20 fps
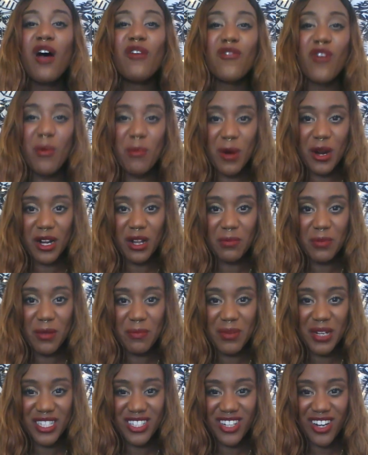for a more
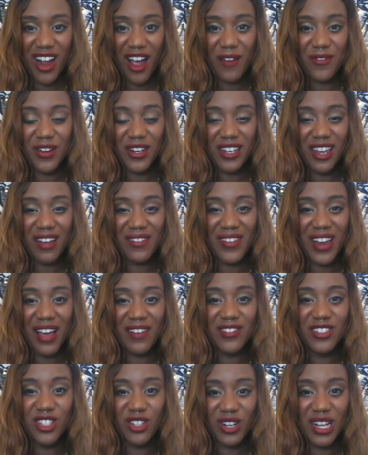complete picture of your love
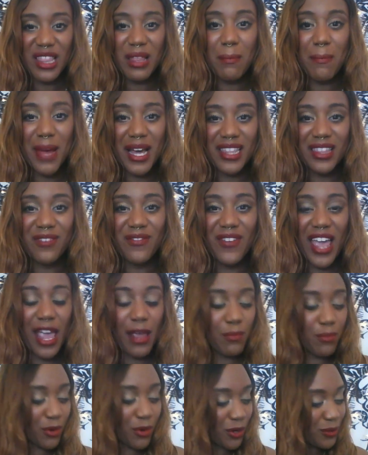life during the month of
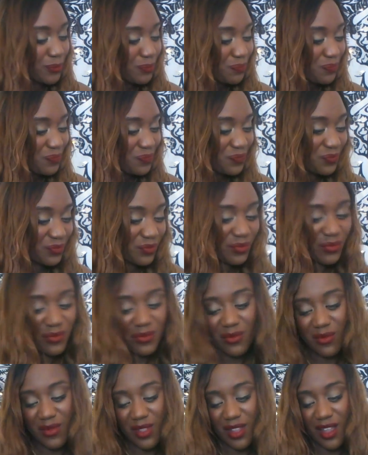April.
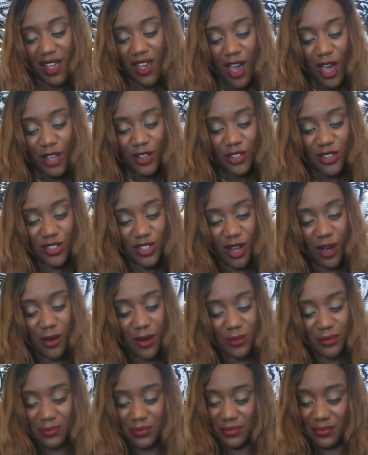
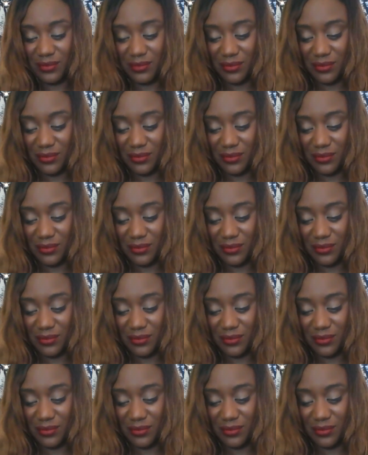So,